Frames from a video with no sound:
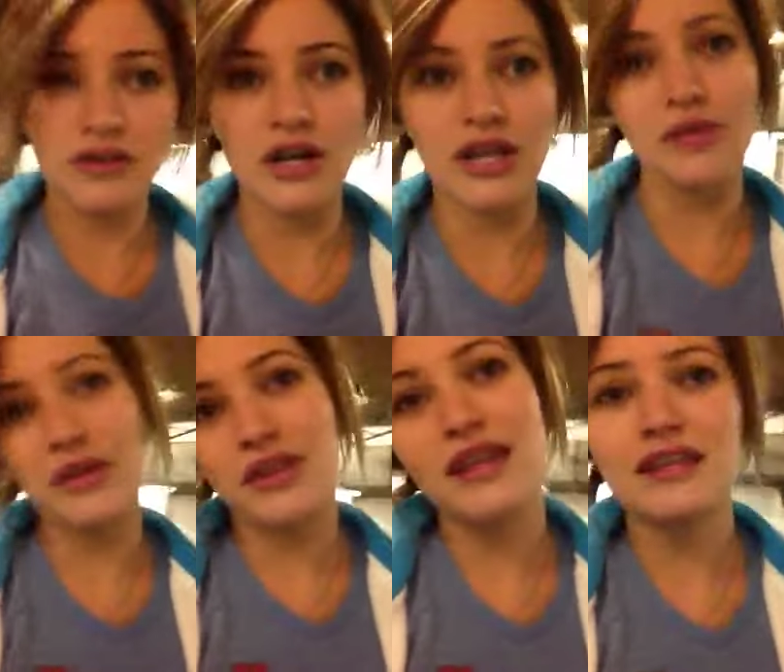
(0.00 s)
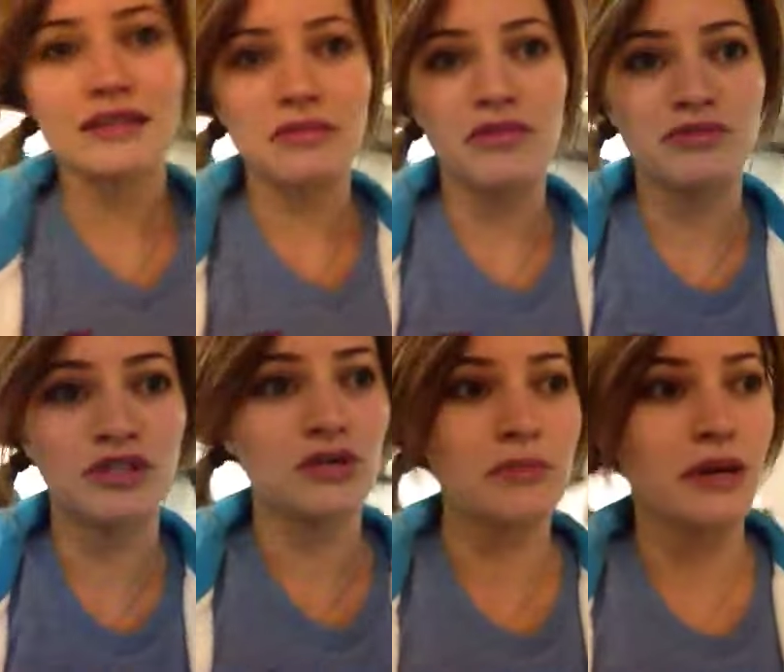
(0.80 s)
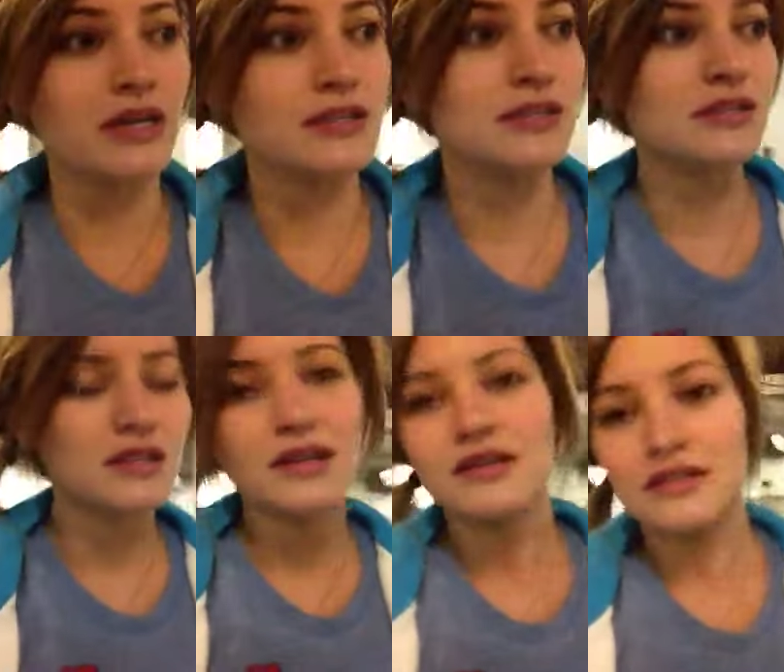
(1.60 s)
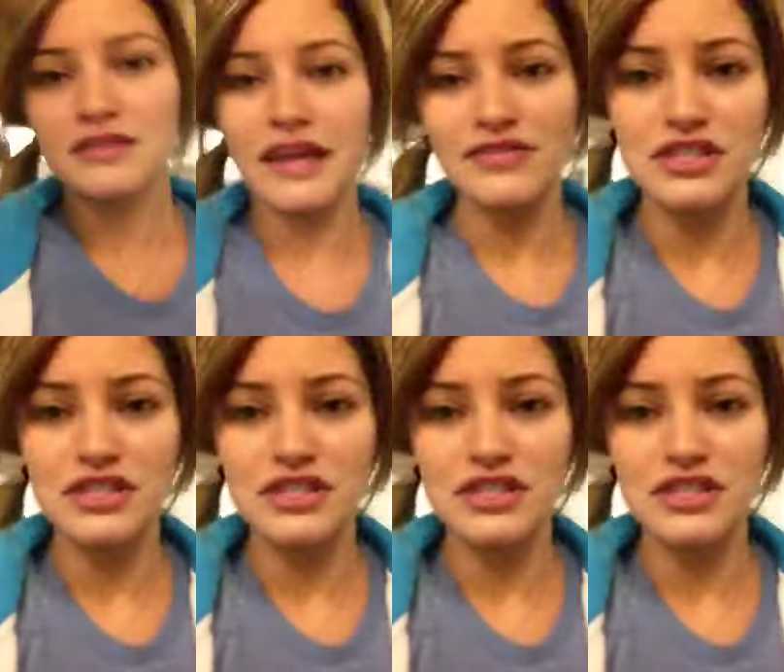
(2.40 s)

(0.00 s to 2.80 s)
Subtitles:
Or, well, some of them do because they have